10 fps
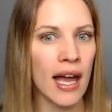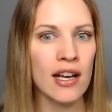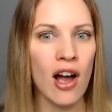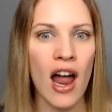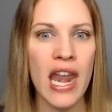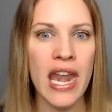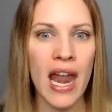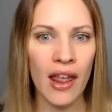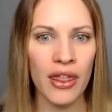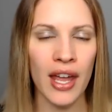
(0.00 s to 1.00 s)
I got
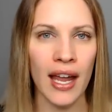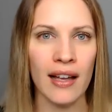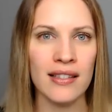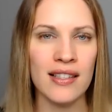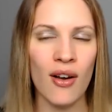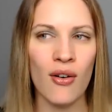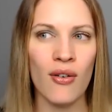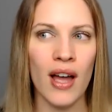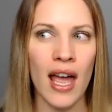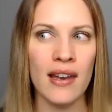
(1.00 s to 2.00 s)
nothing.
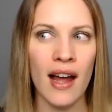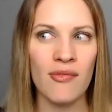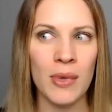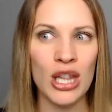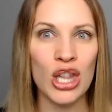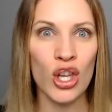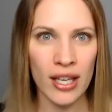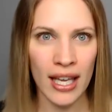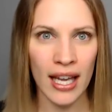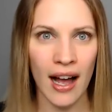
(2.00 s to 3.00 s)
So, and I've been
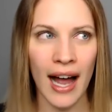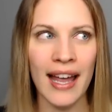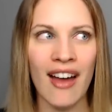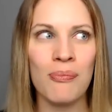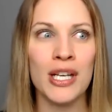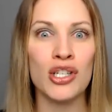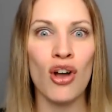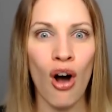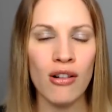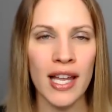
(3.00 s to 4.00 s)
looking, I have been
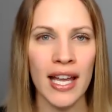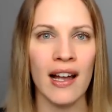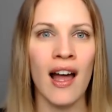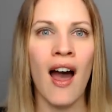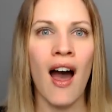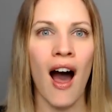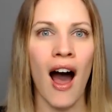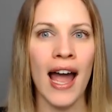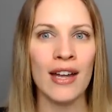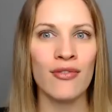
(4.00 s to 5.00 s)
calling.
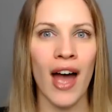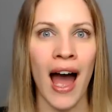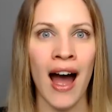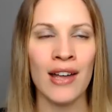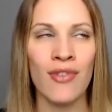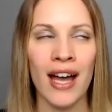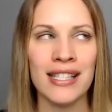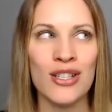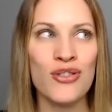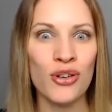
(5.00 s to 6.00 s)
I've
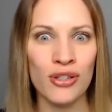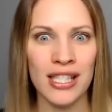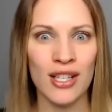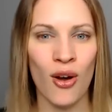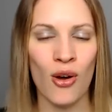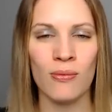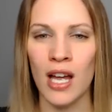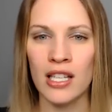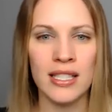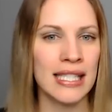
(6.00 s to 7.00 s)
asked the nursing
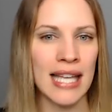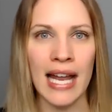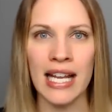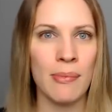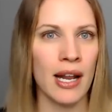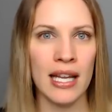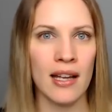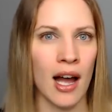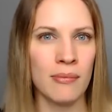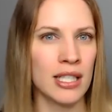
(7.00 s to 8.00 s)
home, does anybody
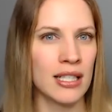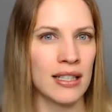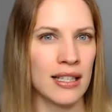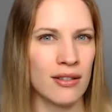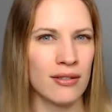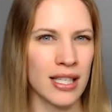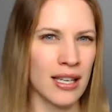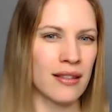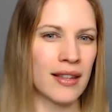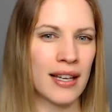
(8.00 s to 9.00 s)
come to clean their
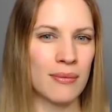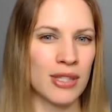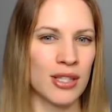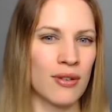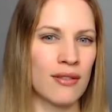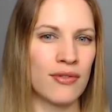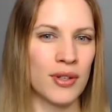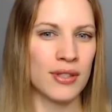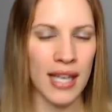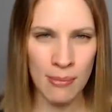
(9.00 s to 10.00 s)
teeth? Like, I'm so
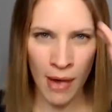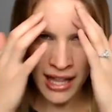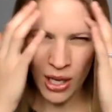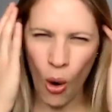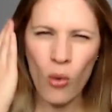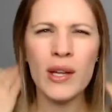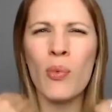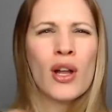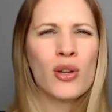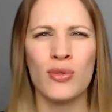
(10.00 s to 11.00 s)
confused. Am I the only
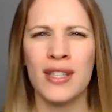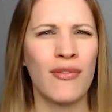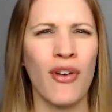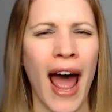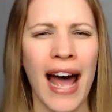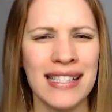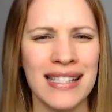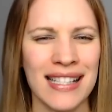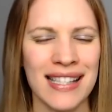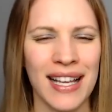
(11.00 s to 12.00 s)
one who's ever asked
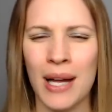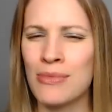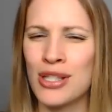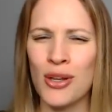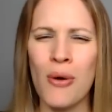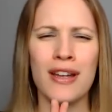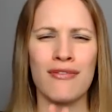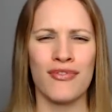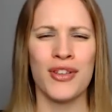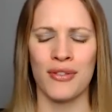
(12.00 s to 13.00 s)
this? Like, I'm so
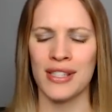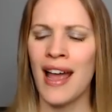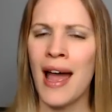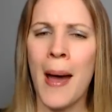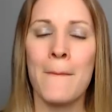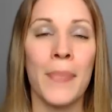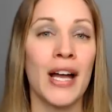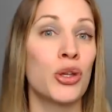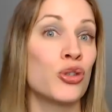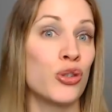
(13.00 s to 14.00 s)
confused,
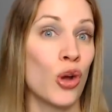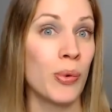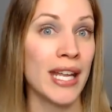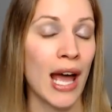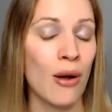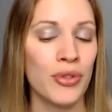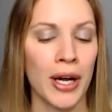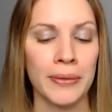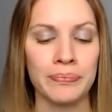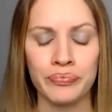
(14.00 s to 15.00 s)
but there's nobody out
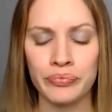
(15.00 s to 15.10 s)
there.